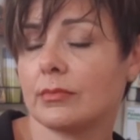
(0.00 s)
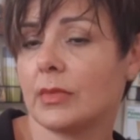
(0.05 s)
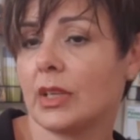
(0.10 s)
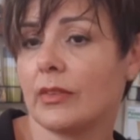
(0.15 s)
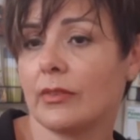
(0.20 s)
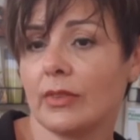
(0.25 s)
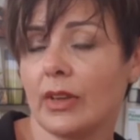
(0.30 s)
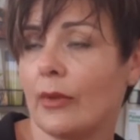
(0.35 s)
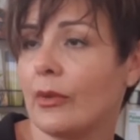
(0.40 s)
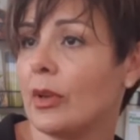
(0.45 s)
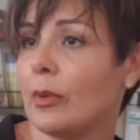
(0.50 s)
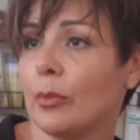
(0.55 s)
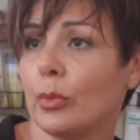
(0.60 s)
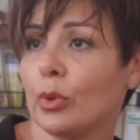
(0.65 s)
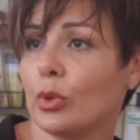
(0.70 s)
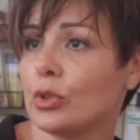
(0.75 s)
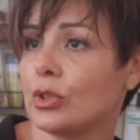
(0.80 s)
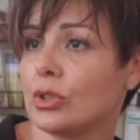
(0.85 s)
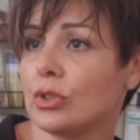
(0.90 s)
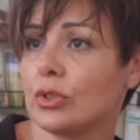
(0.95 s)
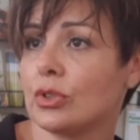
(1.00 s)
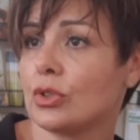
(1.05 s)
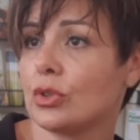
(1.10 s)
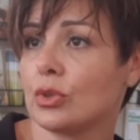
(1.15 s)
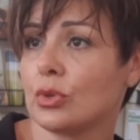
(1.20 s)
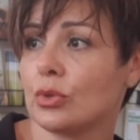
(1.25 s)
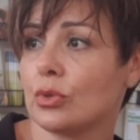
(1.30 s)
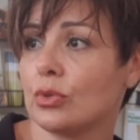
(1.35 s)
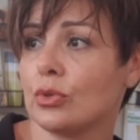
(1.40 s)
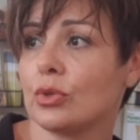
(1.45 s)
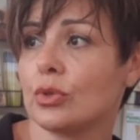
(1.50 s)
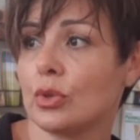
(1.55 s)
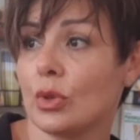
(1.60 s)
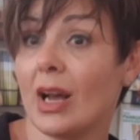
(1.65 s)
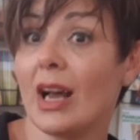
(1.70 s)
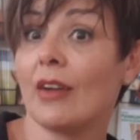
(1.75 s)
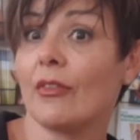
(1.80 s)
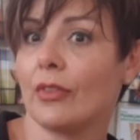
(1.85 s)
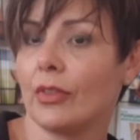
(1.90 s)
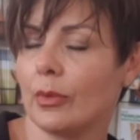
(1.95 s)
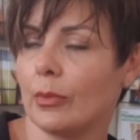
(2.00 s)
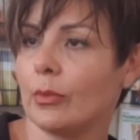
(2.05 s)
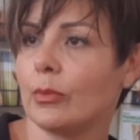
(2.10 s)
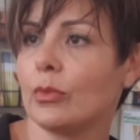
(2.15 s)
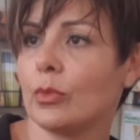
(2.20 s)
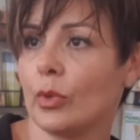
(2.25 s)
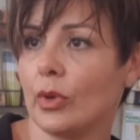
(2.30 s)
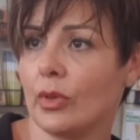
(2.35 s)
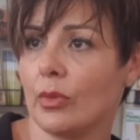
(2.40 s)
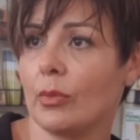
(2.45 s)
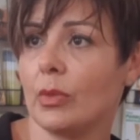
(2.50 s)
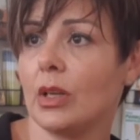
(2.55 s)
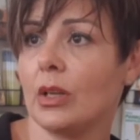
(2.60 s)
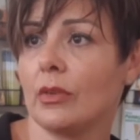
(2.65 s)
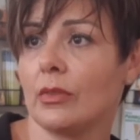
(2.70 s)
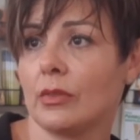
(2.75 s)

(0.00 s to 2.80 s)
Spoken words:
very important to have them with me.